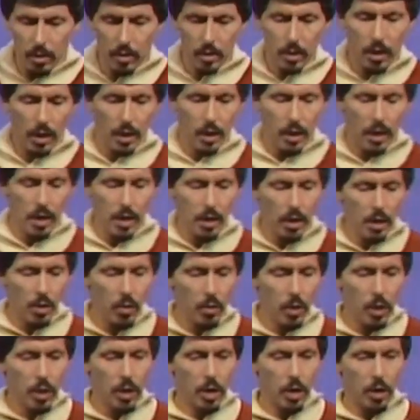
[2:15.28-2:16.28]
Okay,
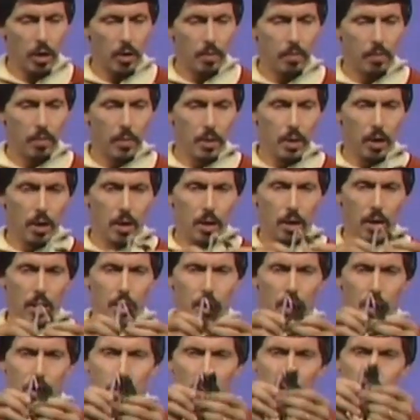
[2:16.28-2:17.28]
here we go.
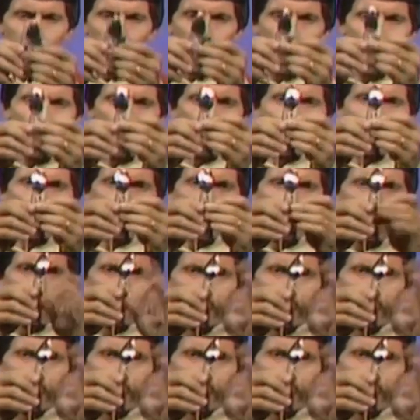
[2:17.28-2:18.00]
Now,